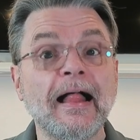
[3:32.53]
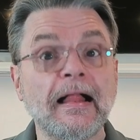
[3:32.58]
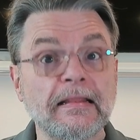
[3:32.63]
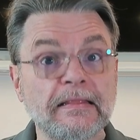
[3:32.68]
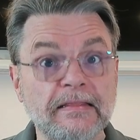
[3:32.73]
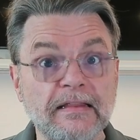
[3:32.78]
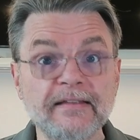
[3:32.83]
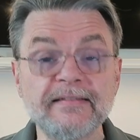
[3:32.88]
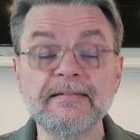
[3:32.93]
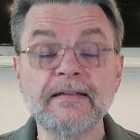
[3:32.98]

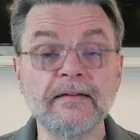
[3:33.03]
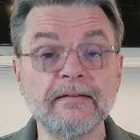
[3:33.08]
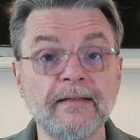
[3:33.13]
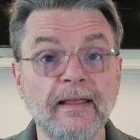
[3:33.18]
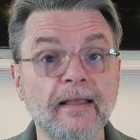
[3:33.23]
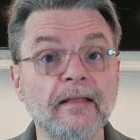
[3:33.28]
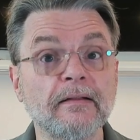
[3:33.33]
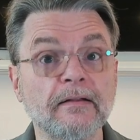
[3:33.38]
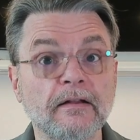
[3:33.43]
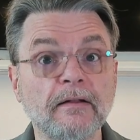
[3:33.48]
This can
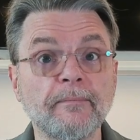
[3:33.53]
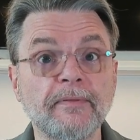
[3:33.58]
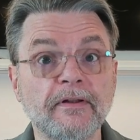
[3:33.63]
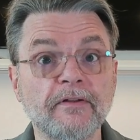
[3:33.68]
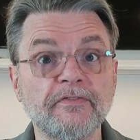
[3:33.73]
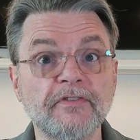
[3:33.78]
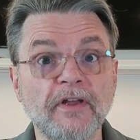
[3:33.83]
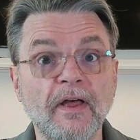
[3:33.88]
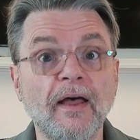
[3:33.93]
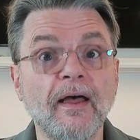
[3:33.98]
take a little bit
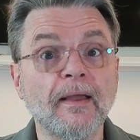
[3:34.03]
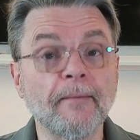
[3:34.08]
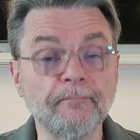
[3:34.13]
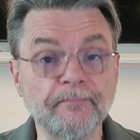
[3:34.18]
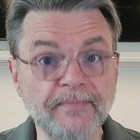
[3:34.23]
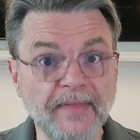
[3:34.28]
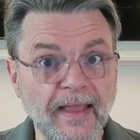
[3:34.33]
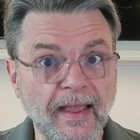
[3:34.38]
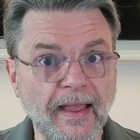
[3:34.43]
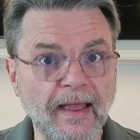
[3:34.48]
of time,
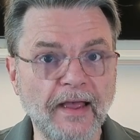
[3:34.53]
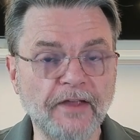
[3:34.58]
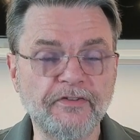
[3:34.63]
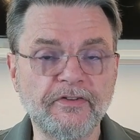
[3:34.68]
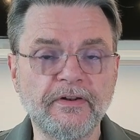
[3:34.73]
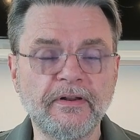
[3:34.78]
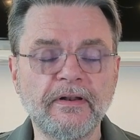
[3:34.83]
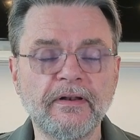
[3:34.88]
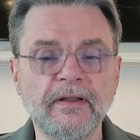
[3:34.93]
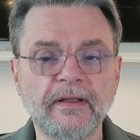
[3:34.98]
as
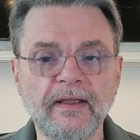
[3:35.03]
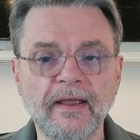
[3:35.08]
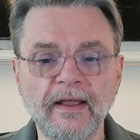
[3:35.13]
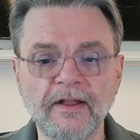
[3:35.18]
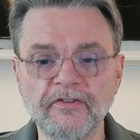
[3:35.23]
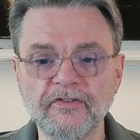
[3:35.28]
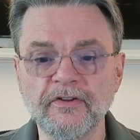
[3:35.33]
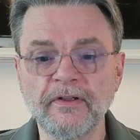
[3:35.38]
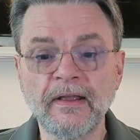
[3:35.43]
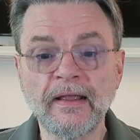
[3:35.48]
it
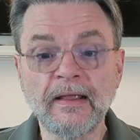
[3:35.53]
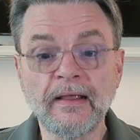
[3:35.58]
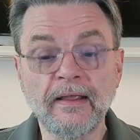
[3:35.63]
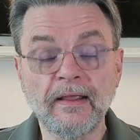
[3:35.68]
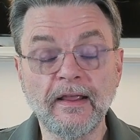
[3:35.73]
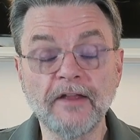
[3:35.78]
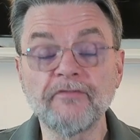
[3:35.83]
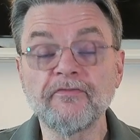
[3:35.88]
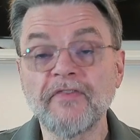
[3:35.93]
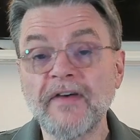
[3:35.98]
indicates.
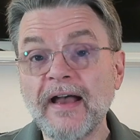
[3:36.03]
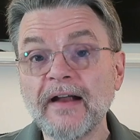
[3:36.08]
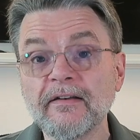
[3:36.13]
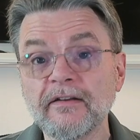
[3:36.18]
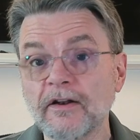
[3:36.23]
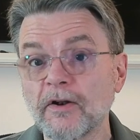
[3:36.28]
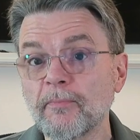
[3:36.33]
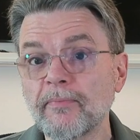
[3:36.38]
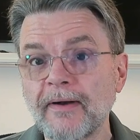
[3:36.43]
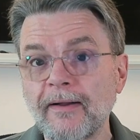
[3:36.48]
In fact,
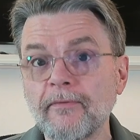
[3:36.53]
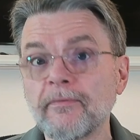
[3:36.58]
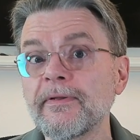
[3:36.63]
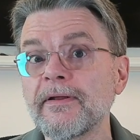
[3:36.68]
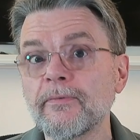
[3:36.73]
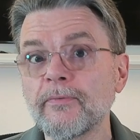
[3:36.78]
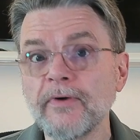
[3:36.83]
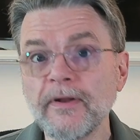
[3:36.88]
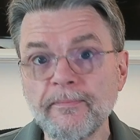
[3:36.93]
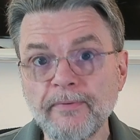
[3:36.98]
it'll
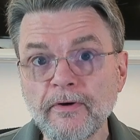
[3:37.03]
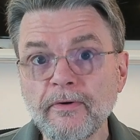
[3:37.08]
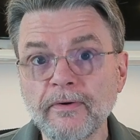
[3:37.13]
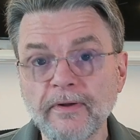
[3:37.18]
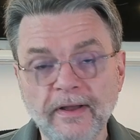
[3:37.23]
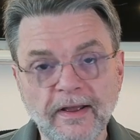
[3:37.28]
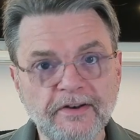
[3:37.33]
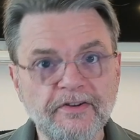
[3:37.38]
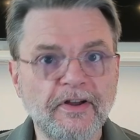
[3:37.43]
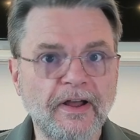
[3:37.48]
probably reboot
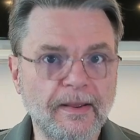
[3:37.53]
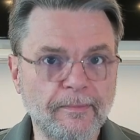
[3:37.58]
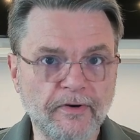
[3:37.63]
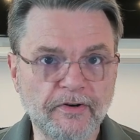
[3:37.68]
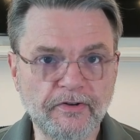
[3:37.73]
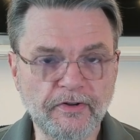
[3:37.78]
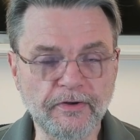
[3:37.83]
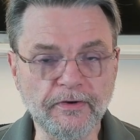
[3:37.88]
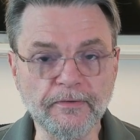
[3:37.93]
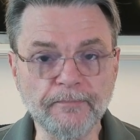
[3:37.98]
a time or
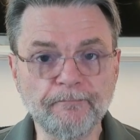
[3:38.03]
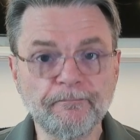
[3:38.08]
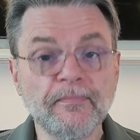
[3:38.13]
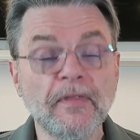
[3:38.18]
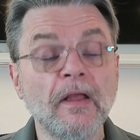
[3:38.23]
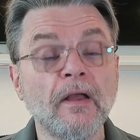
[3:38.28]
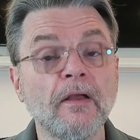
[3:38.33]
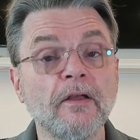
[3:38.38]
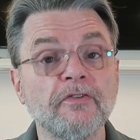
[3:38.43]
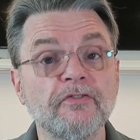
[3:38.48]
two.
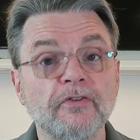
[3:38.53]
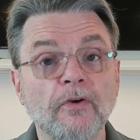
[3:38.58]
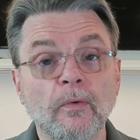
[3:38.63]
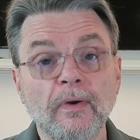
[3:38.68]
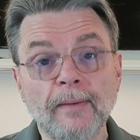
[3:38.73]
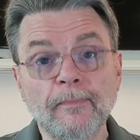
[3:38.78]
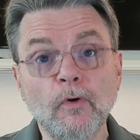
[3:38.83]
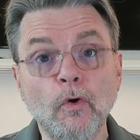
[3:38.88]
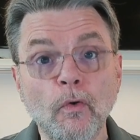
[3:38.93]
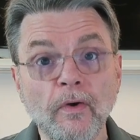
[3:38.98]
So
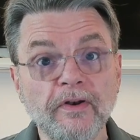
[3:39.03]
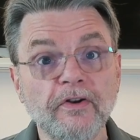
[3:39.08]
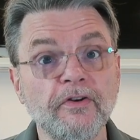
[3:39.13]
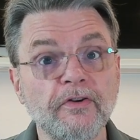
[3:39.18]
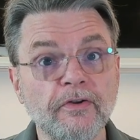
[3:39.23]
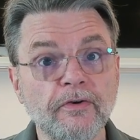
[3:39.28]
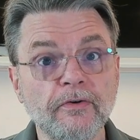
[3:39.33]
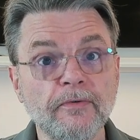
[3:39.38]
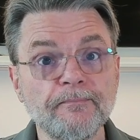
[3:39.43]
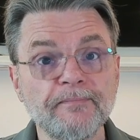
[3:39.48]
what I'm going to
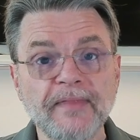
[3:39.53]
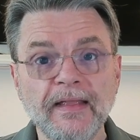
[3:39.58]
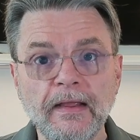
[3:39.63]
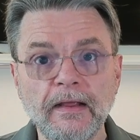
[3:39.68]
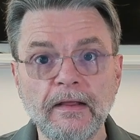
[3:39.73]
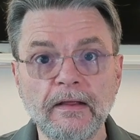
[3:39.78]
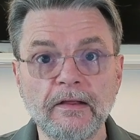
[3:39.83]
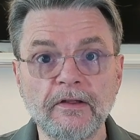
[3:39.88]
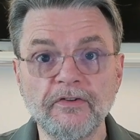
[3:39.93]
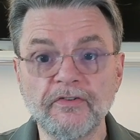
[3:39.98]
do
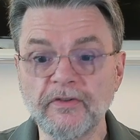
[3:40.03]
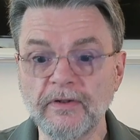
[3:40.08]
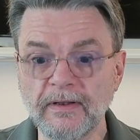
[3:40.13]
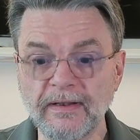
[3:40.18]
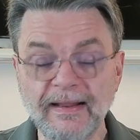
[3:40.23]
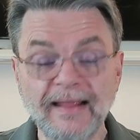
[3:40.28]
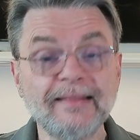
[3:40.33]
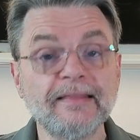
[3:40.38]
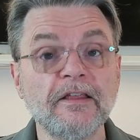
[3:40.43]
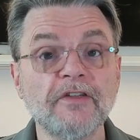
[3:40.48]
is
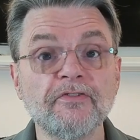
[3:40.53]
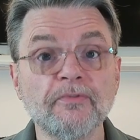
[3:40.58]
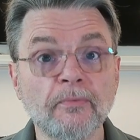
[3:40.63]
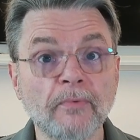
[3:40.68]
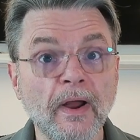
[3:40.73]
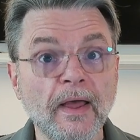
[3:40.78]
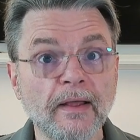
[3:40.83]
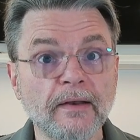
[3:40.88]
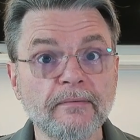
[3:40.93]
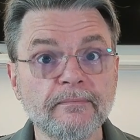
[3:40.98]
let this
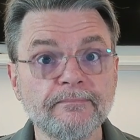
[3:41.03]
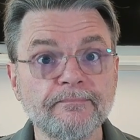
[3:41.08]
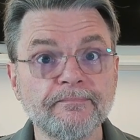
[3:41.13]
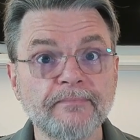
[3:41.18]
run.